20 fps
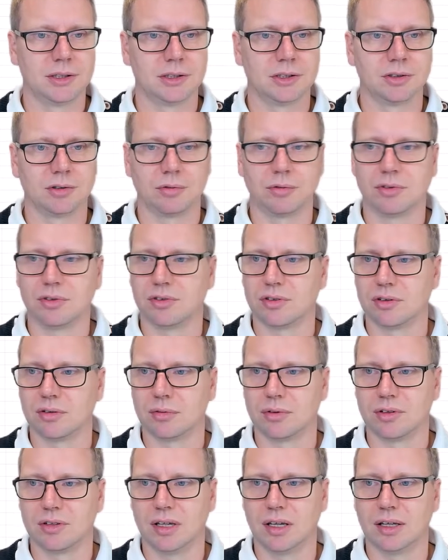So just
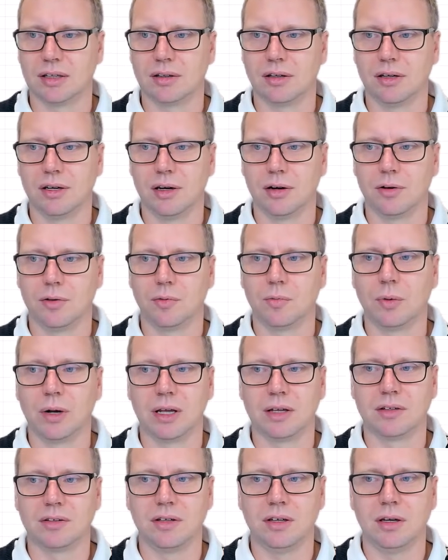select it here. We
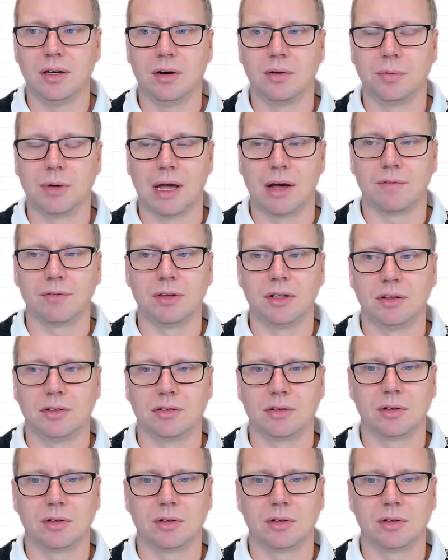can see here we have this